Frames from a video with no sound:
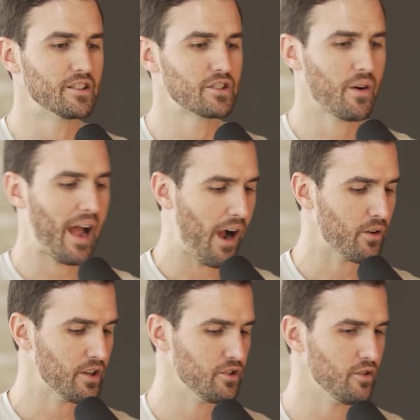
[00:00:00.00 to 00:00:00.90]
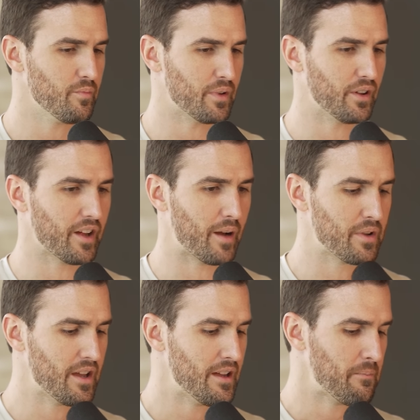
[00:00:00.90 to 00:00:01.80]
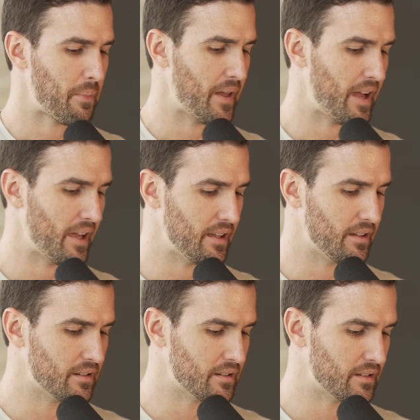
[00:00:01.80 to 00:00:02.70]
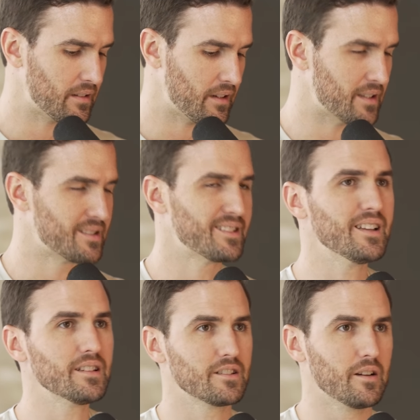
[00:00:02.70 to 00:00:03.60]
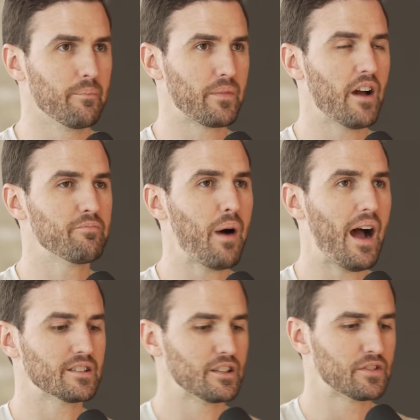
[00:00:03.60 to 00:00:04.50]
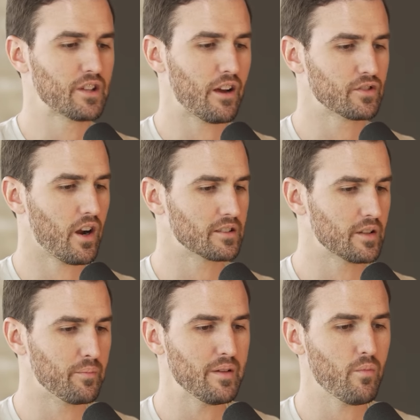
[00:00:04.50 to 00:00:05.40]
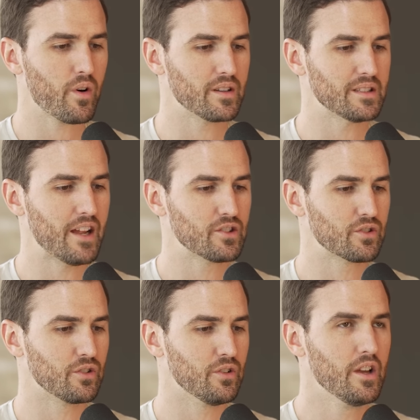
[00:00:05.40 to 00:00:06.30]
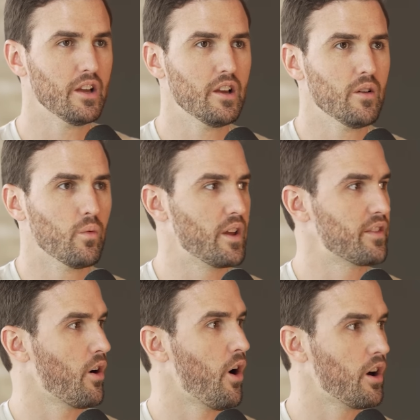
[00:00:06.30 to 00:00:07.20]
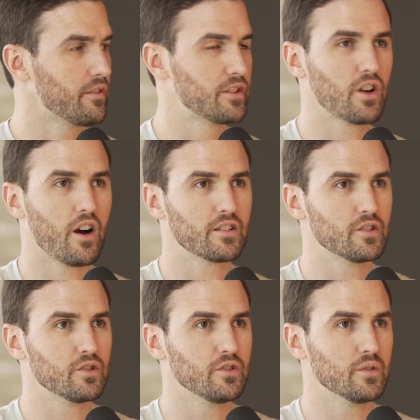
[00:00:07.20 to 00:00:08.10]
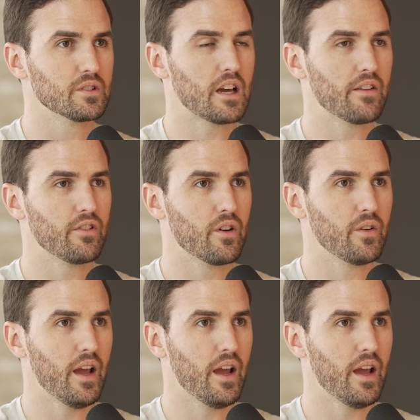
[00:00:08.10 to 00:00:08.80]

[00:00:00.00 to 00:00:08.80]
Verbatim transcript: And so how can you build up a a system of positive self-talk to be more intentional with all of the talk that you do inside of your own